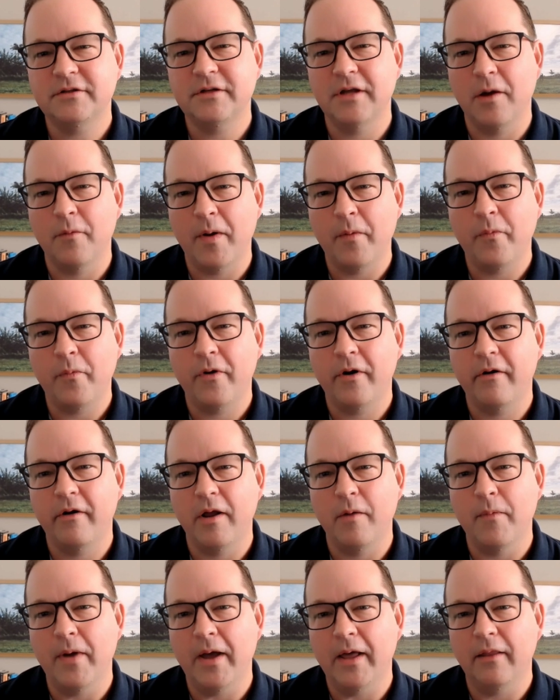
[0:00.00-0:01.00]
my partner and I,
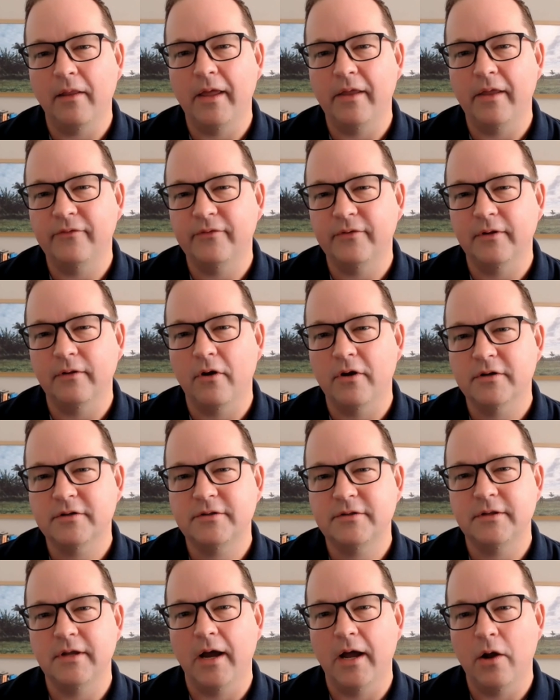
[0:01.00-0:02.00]
Matt Lanza, launched
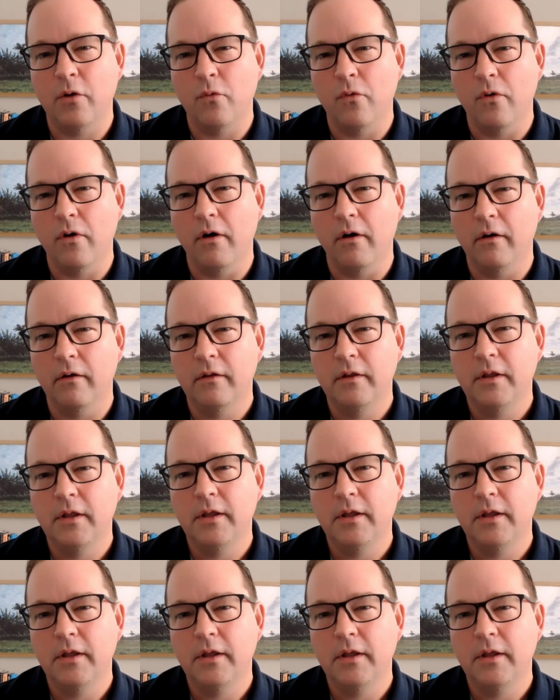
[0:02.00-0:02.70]
the eyewall